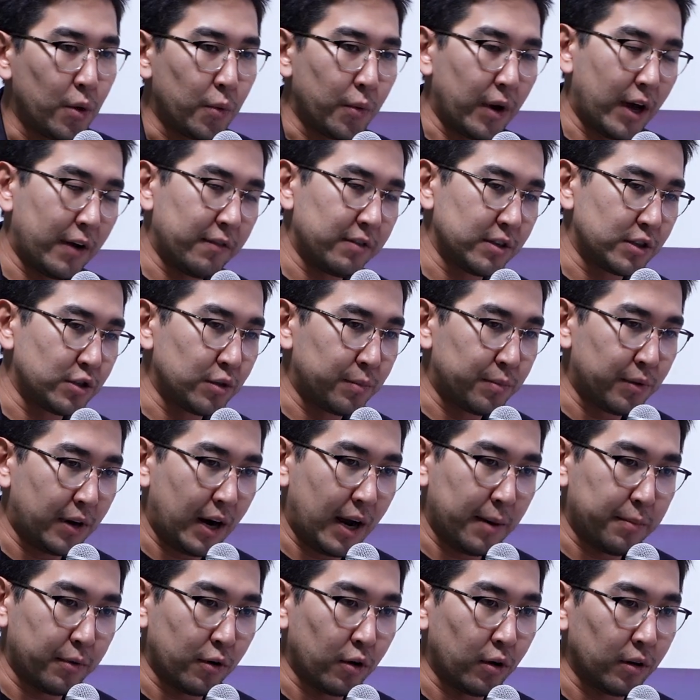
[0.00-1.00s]
We have a super
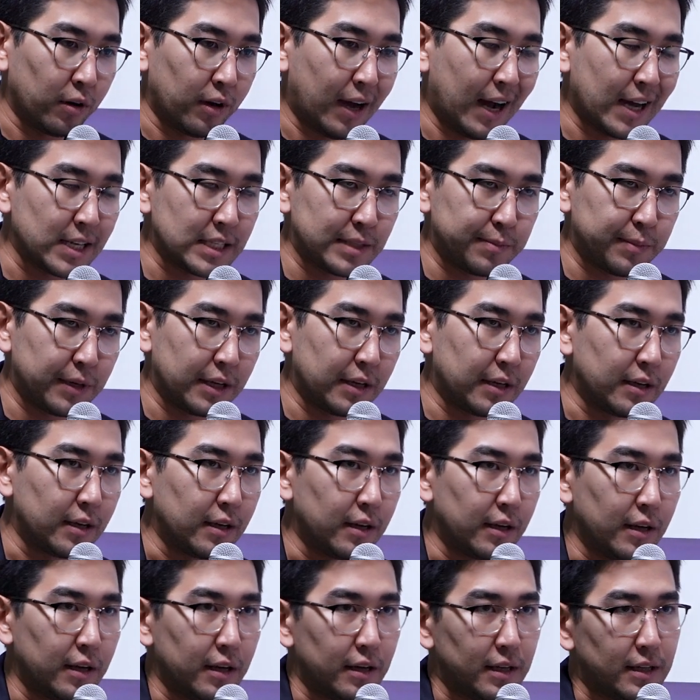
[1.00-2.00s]
app called Kaspi.
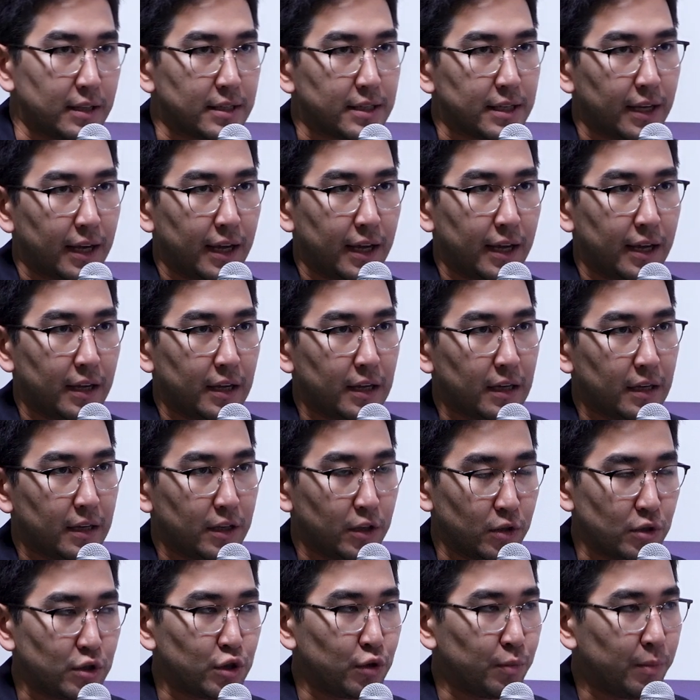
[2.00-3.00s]
It's
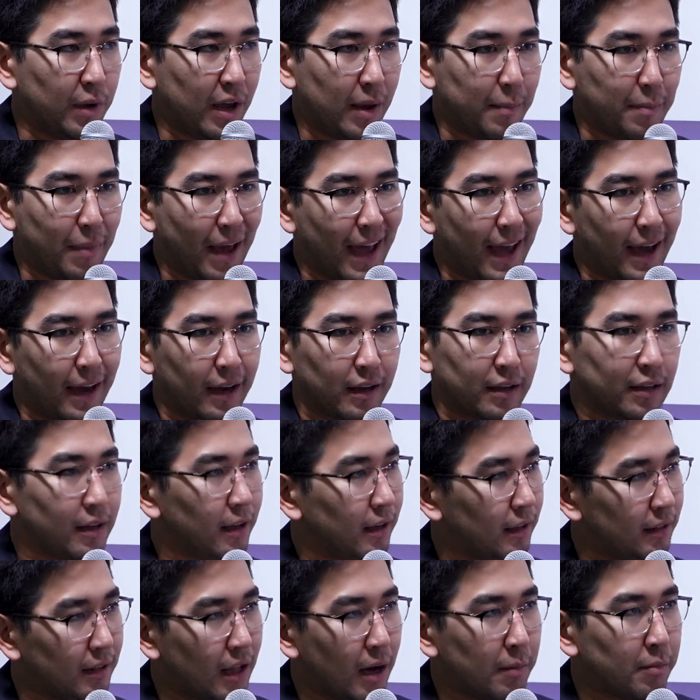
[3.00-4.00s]
used to be a bank,
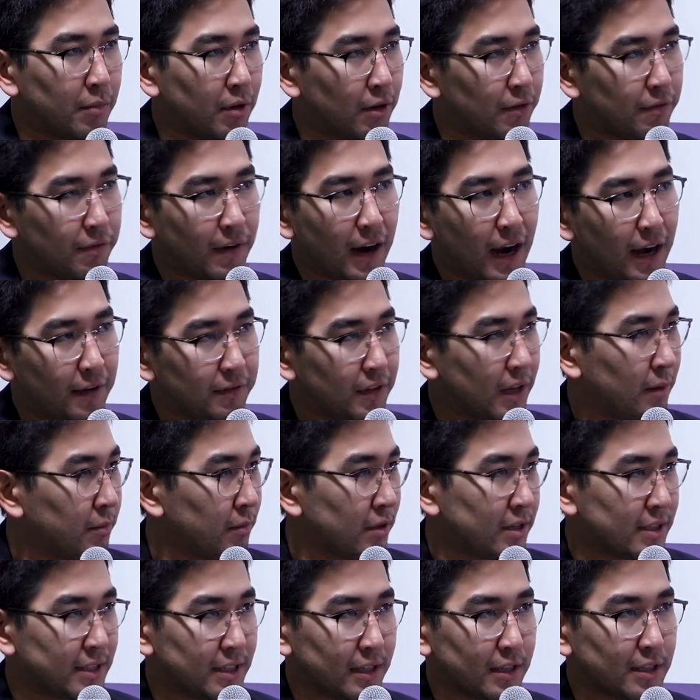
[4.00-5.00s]
like number 5,
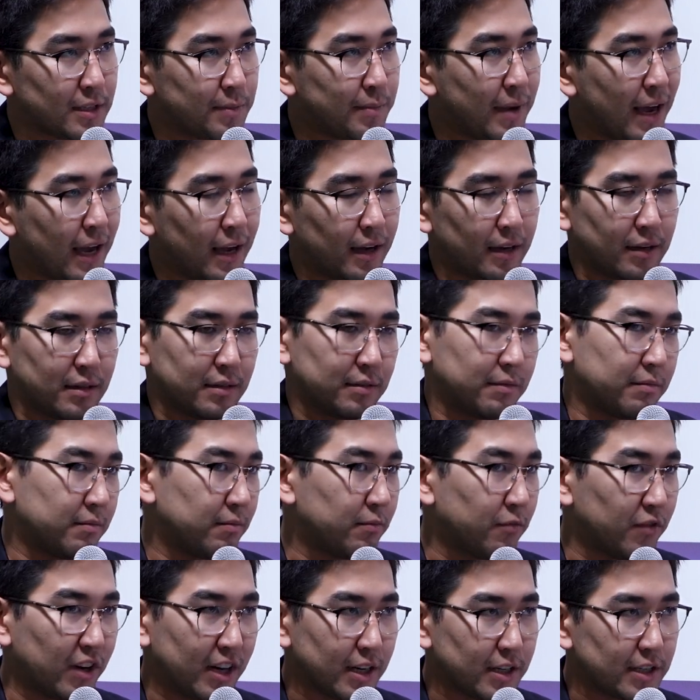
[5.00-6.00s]
number 6 bank,
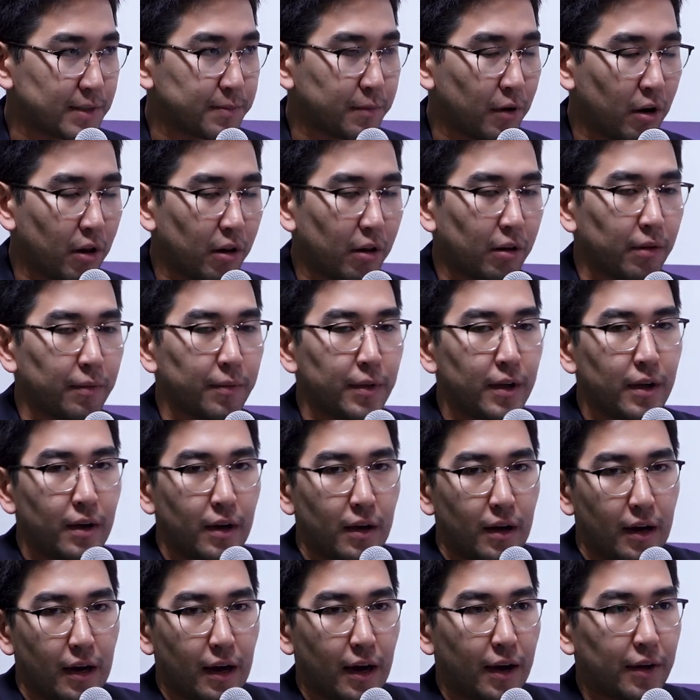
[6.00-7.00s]
very small.
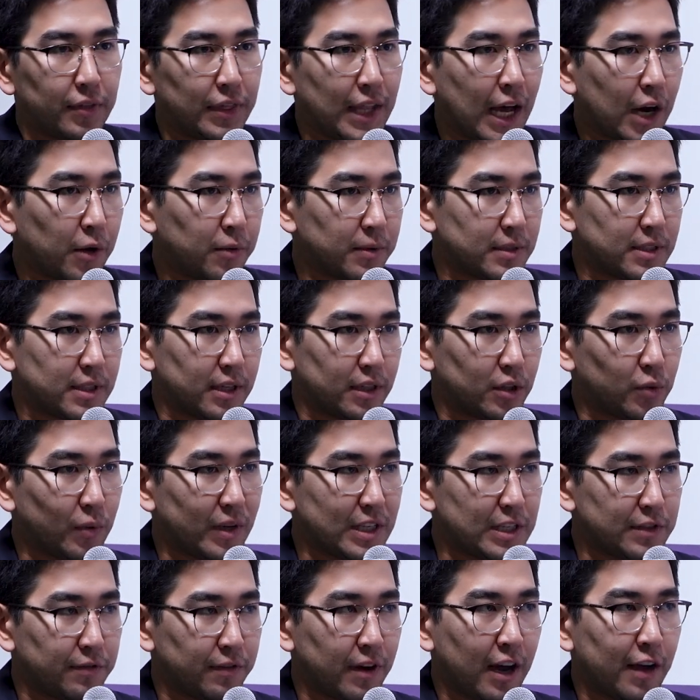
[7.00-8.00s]
Now it's a
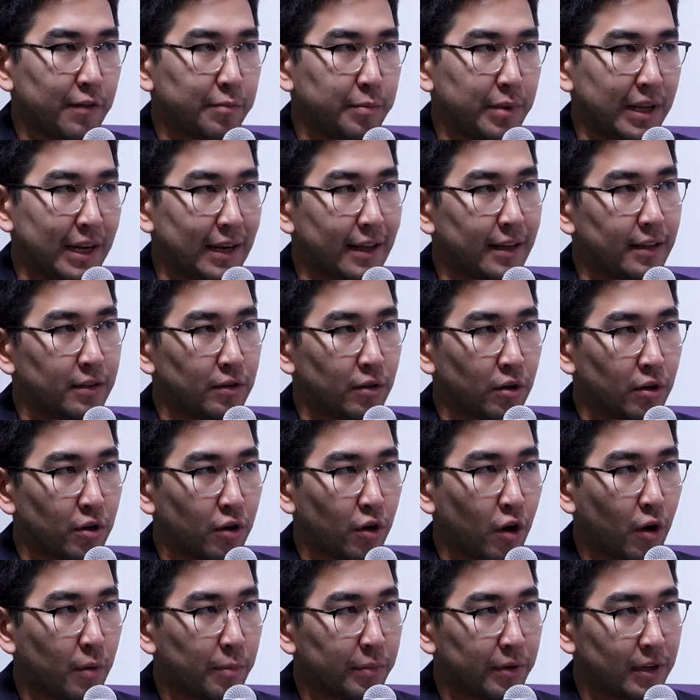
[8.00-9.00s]
$25 billion
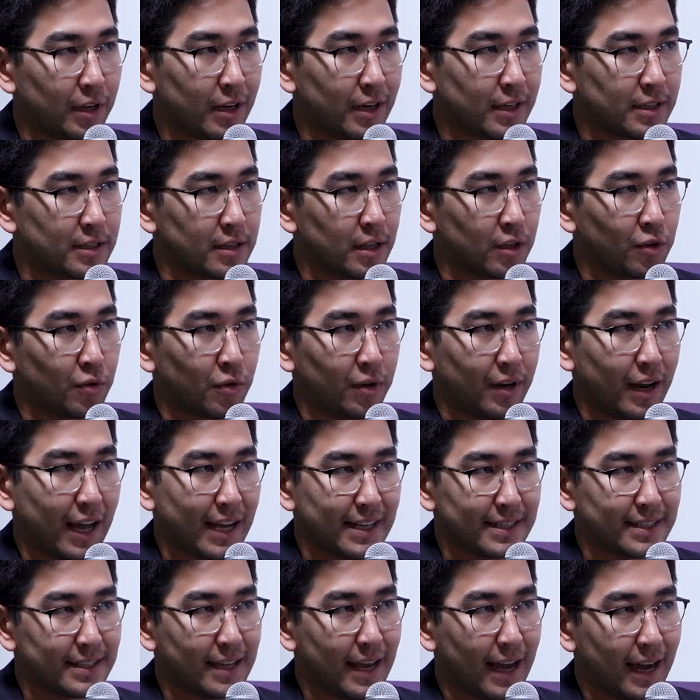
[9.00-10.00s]
company listed on
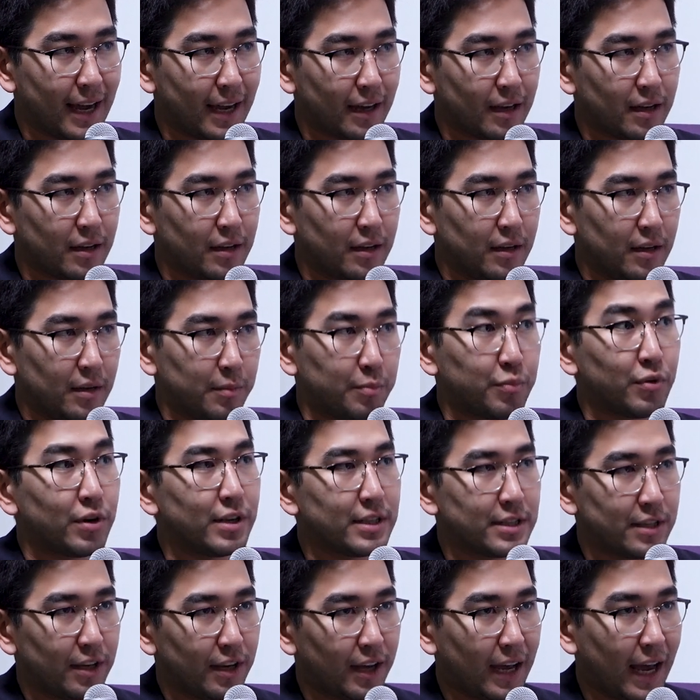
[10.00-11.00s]
NASDAQ,
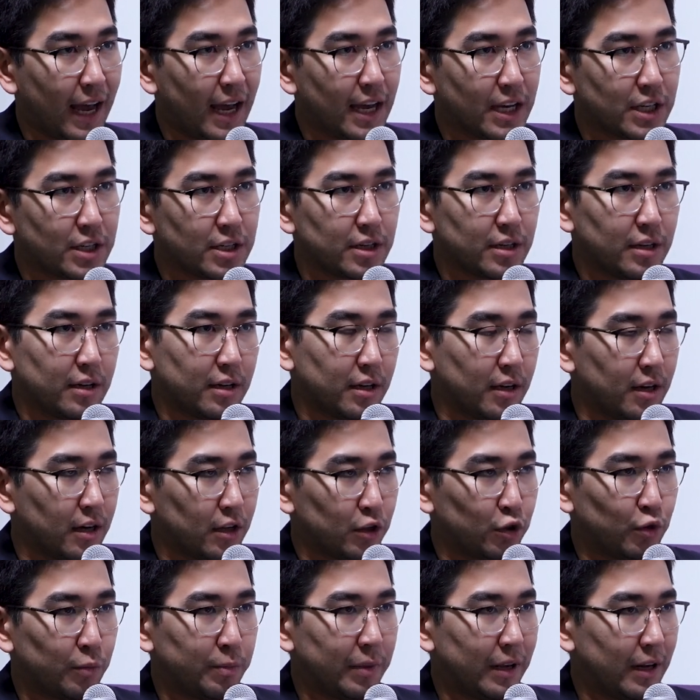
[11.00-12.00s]
printing cash,
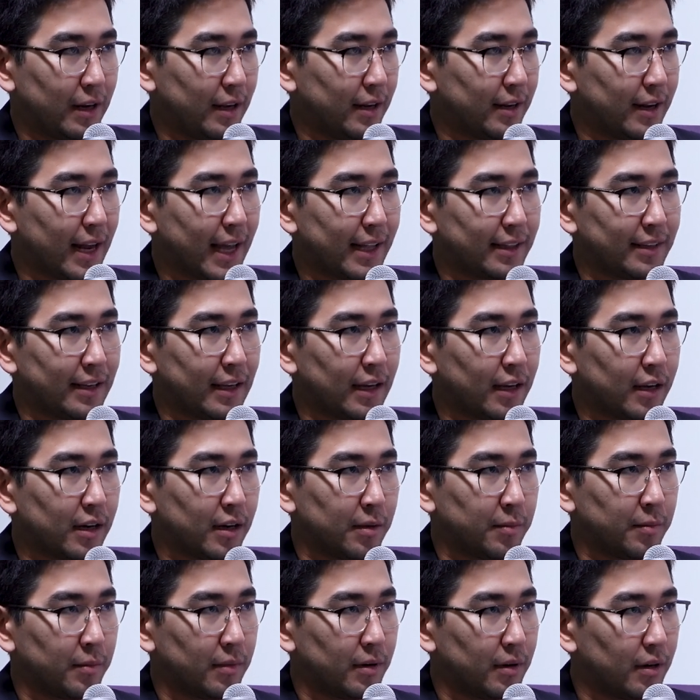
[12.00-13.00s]
$2 billion net
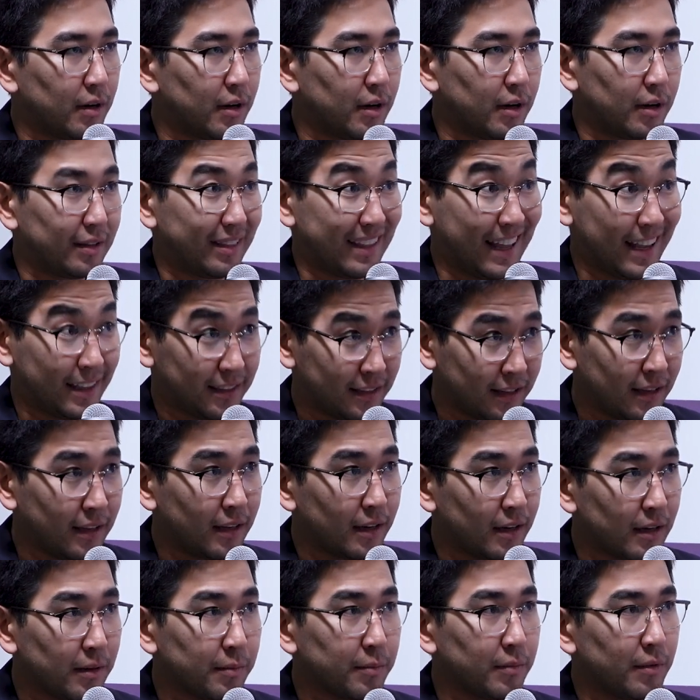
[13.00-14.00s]

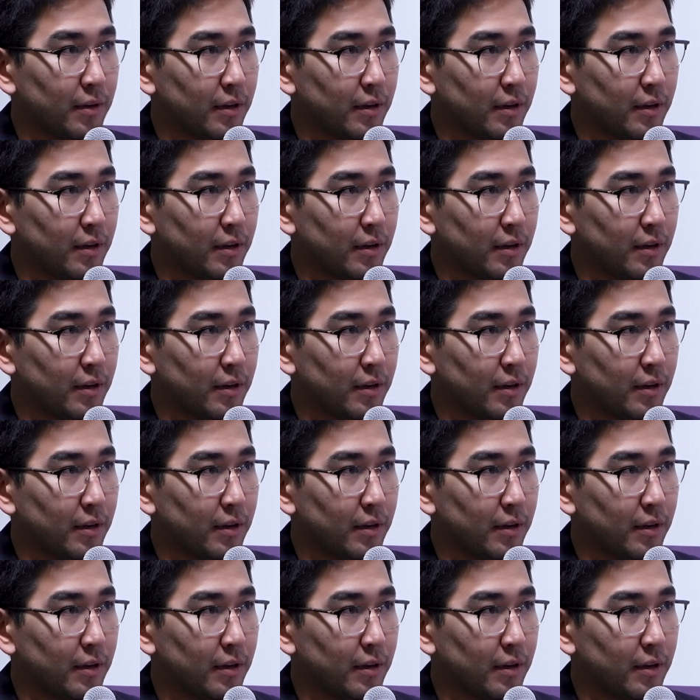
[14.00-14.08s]
income.